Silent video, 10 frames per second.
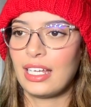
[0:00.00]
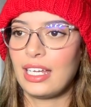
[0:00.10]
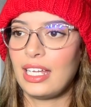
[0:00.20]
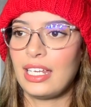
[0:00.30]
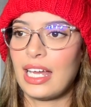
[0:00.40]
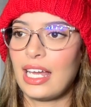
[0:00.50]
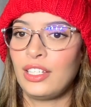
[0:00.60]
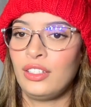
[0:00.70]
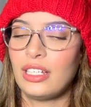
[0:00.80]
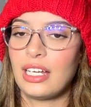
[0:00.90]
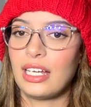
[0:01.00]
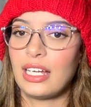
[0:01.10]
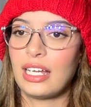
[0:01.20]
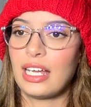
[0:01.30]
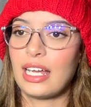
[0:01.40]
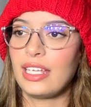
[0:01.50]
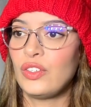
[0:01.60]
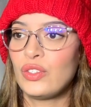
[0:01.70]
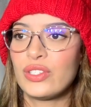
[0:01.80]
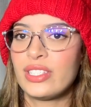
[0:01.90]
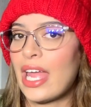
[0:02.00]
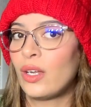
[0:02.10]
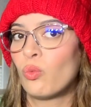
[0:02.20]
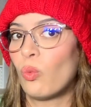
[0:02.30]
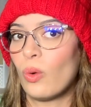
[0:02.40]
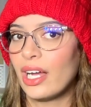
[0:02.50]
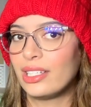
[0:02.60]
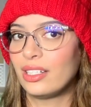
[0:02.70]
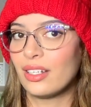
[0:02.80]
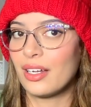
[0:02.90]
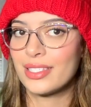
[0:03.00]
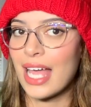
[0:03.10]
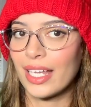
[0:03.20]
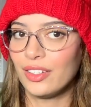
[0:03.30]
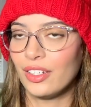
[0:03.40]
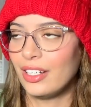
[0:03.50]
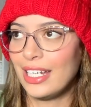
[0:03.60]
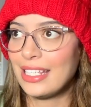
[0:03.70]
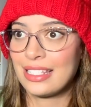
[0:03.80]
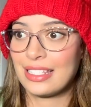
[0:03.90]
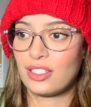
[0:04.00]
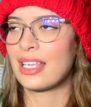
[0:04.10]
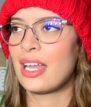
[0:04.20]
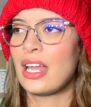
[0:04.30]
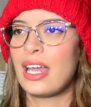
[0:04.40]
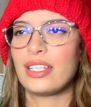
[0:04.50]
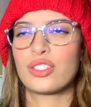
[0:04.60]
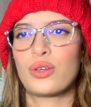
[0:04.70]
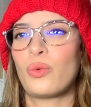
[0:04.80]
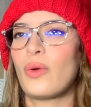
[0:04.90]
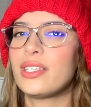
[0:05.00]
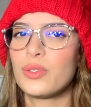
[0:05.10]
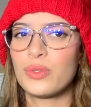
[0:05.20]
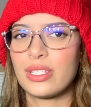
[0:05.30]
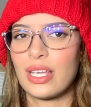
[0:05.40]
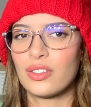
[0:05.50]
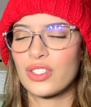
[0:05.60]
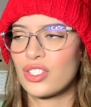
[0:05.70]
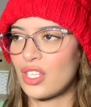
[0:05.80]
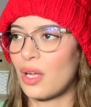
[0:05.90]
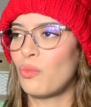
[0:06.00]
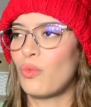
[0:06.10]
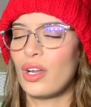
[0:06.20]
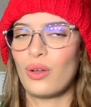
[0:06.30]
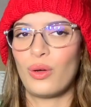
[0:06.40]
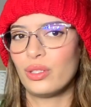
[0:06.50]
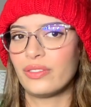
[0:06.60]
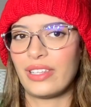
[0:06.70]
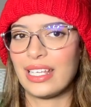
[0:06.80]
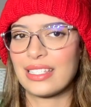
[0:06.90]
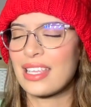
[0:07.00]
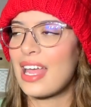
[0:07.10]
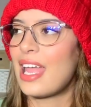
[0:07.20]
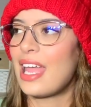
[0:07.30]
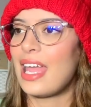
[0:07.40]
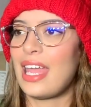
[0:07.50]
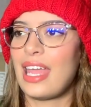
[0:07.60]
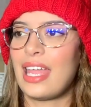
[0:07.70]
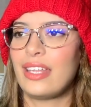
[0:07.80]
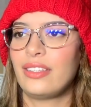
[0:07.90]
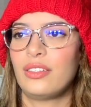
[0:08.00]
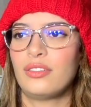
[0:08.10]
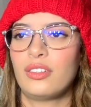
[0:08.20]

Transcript: and I understand why they're not telling her. It's crazy to tell someone all of this. And